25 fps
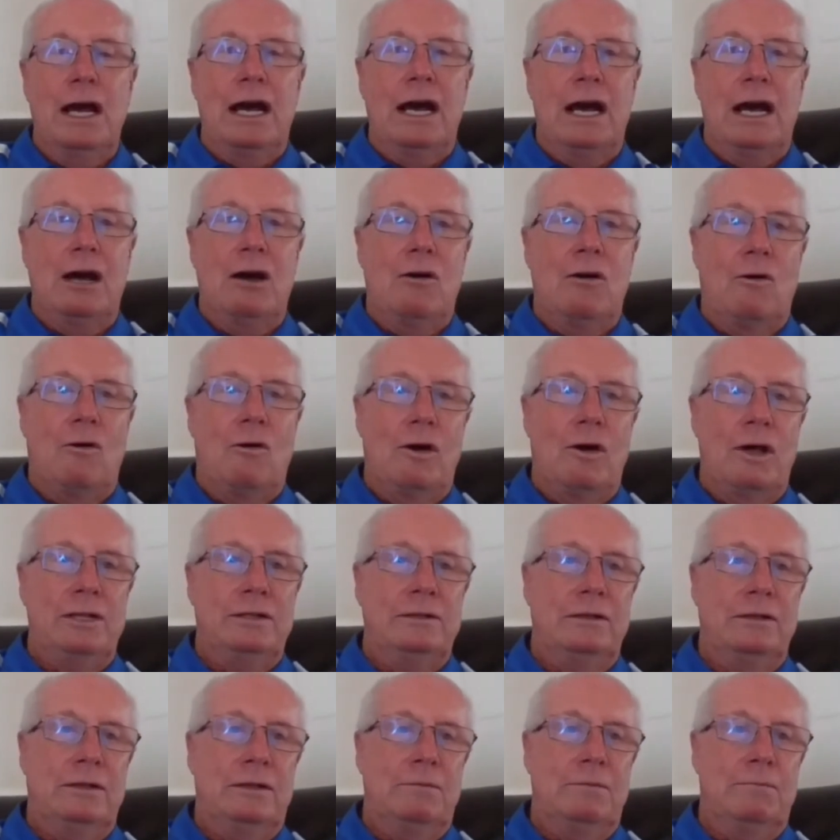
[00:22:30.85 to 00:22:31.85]

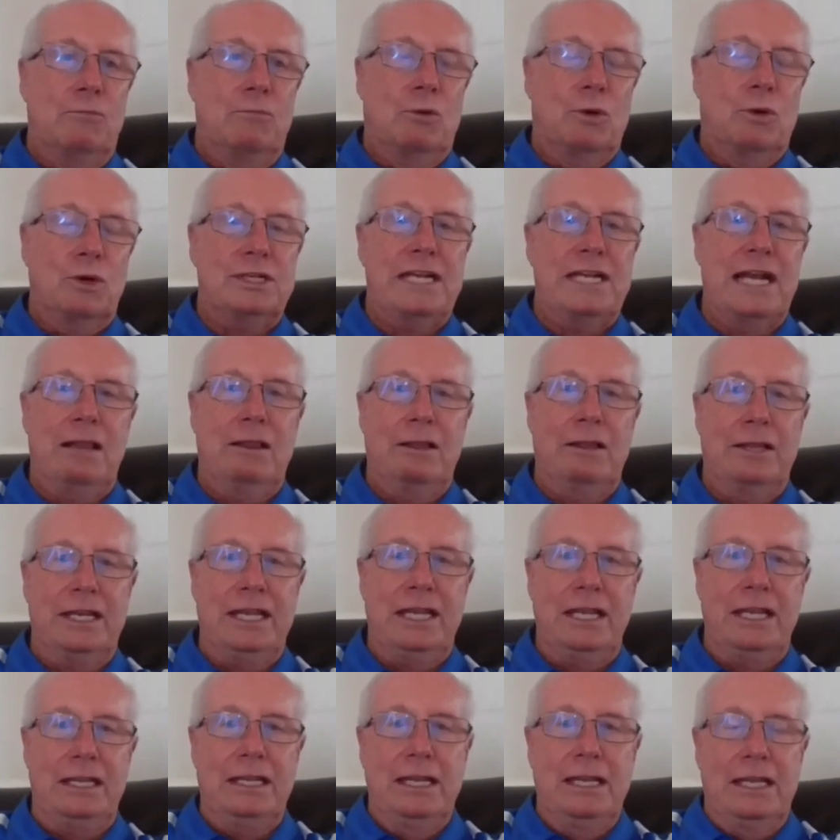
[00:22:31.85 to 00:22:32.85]
on
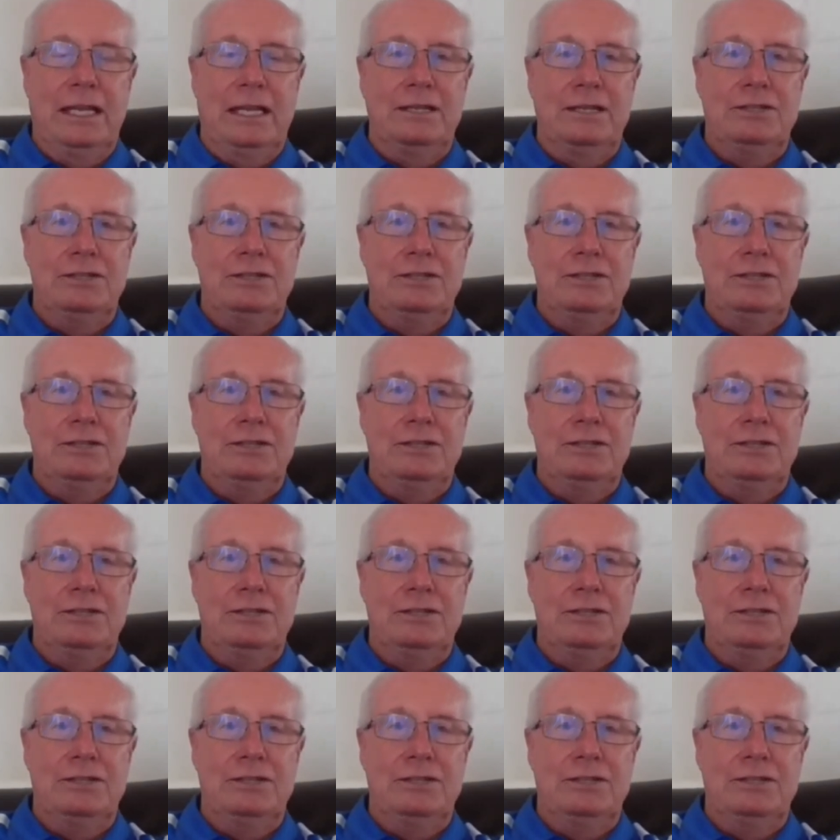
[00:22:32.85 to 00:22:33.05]
mortality.